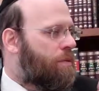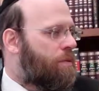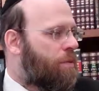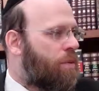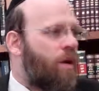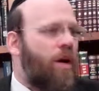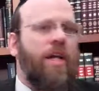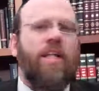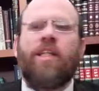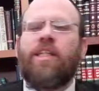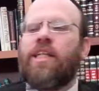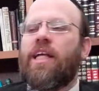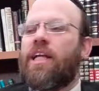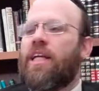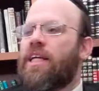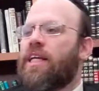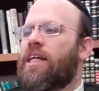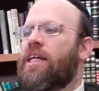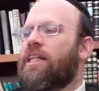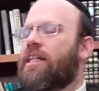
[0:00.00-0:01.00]

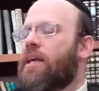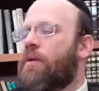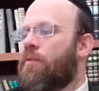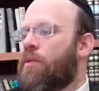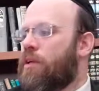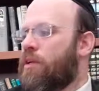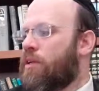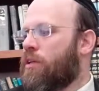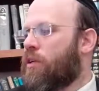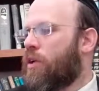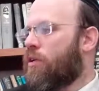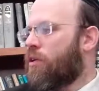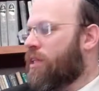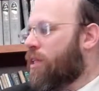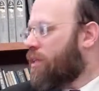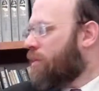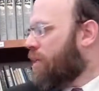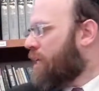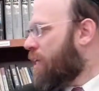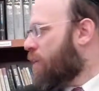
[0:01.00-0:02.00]
mindset is that when you go
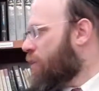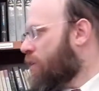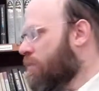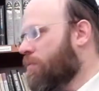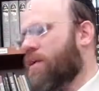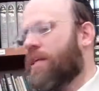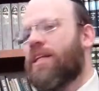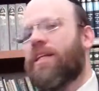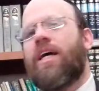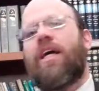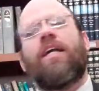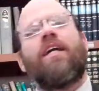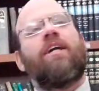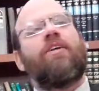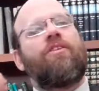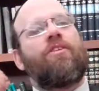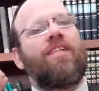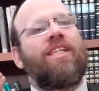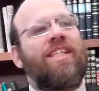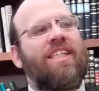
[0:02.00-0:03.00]
to Egypt, you're not
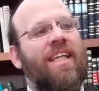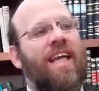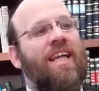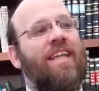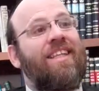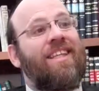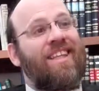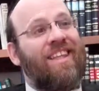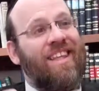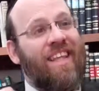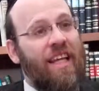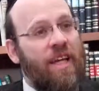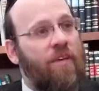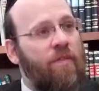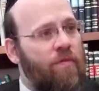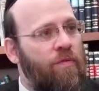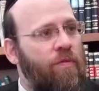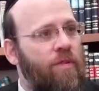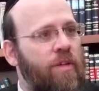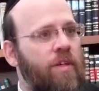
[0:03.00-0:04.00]
here to stay, to
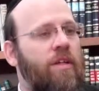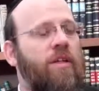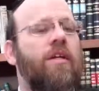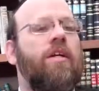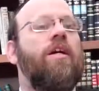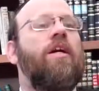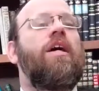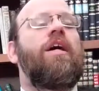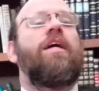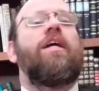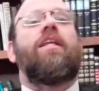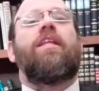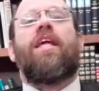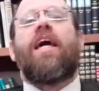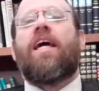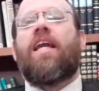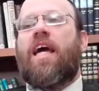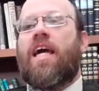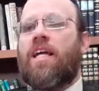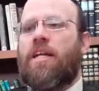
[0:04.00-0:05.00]
live,
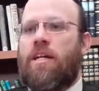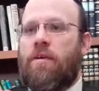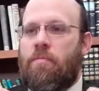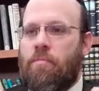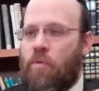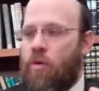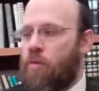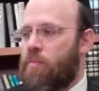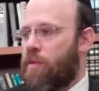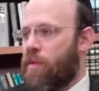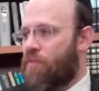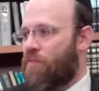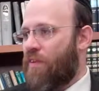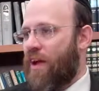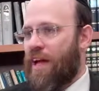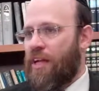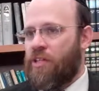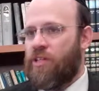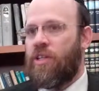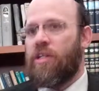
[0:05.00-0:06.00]
and in a permanent
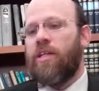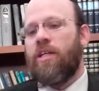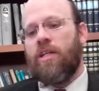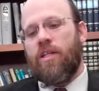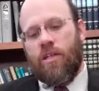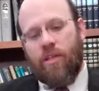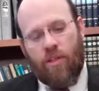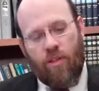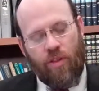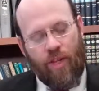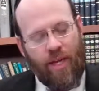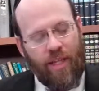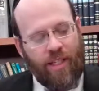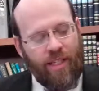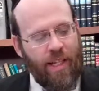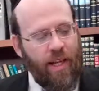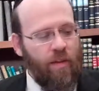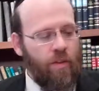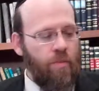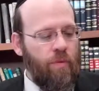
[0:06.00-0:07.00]
fashion, so
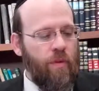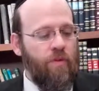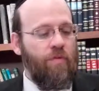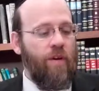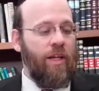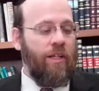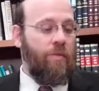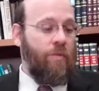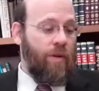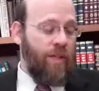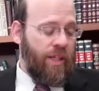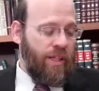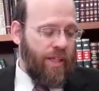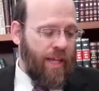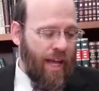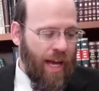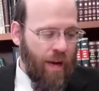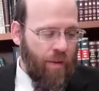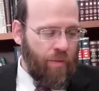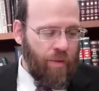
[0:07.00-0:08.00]
that's how the Ritva wants to
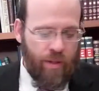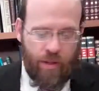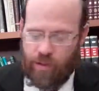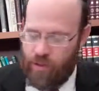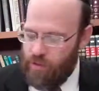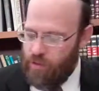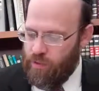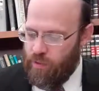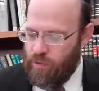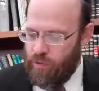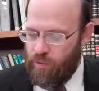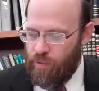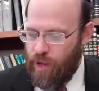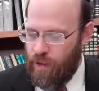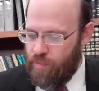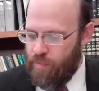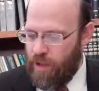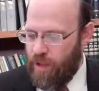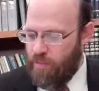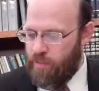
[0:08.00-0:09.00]
say how the
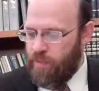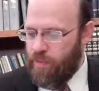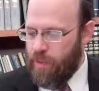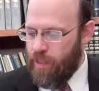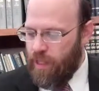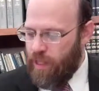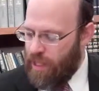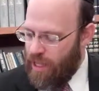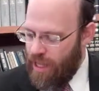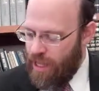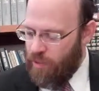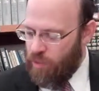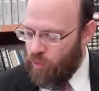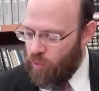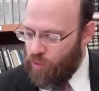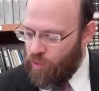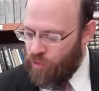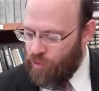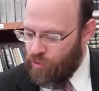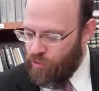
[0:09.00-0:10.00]
Rambam and
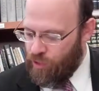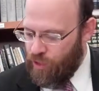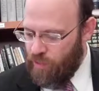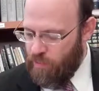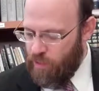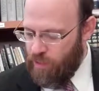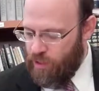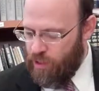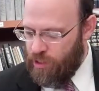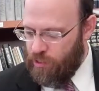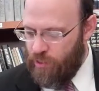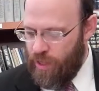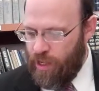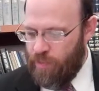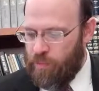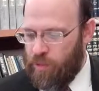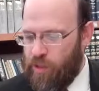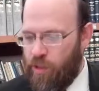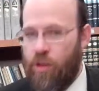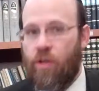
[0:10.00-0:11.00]
all those communities were
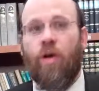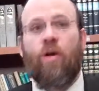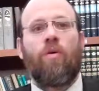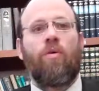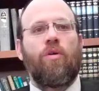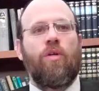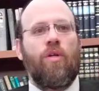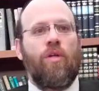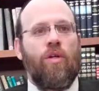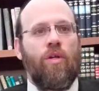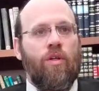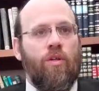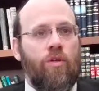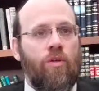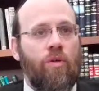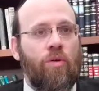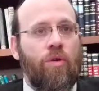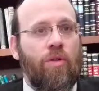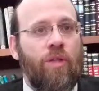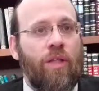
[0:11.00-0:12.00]
able to go
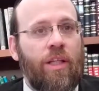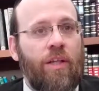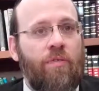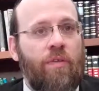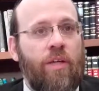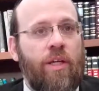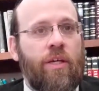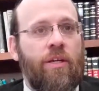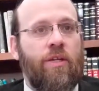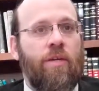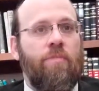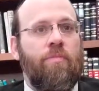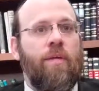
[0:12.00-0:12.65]
to live in Egypt.